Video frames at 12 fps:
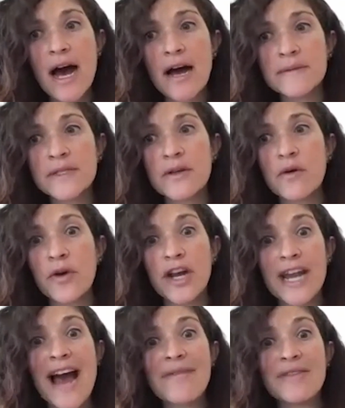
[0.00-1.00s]
So we're
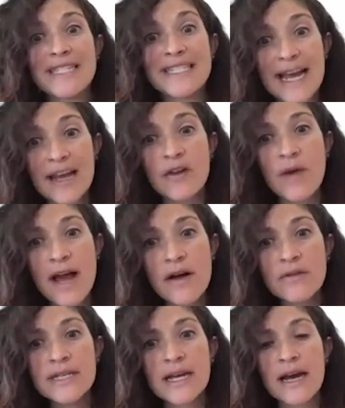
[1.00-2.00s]
gonna have a second
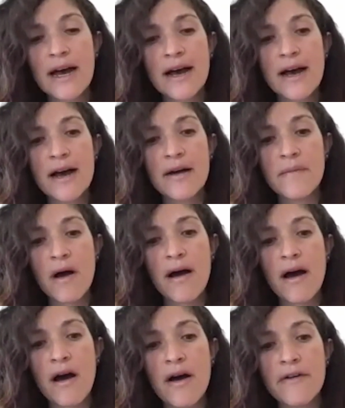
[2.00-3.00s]
round
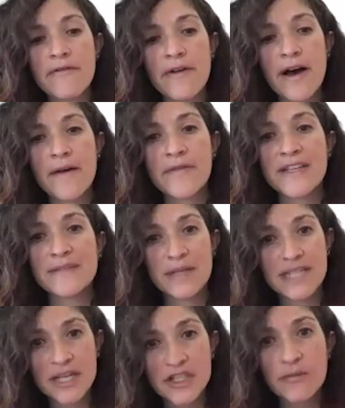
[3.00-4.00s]
of this
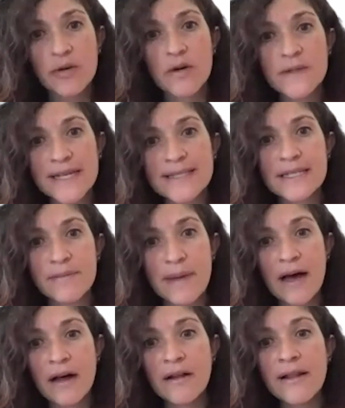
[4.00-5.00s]
petition process to
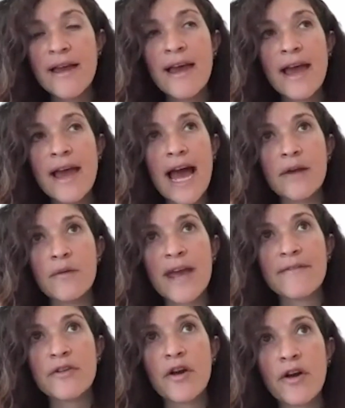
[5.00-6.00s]
Bell, and we
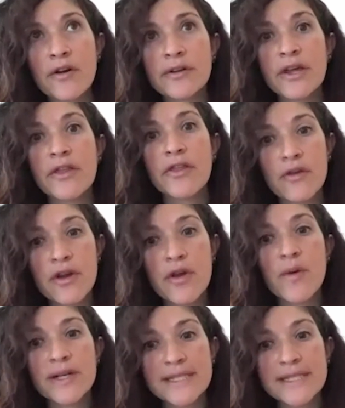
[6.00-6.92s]
have currently 31